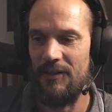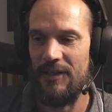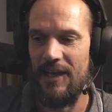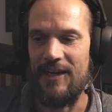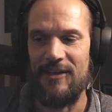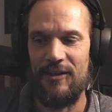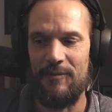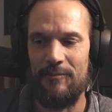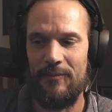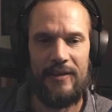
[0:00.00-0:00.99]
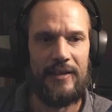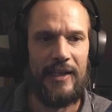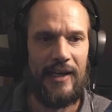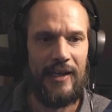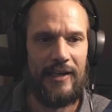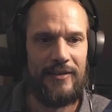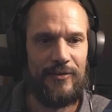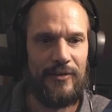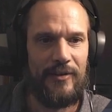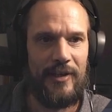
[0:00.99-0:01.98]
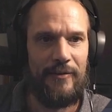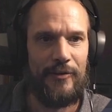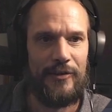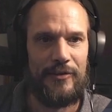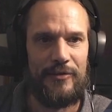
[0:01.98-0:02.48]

Enum. Yeah, I wanted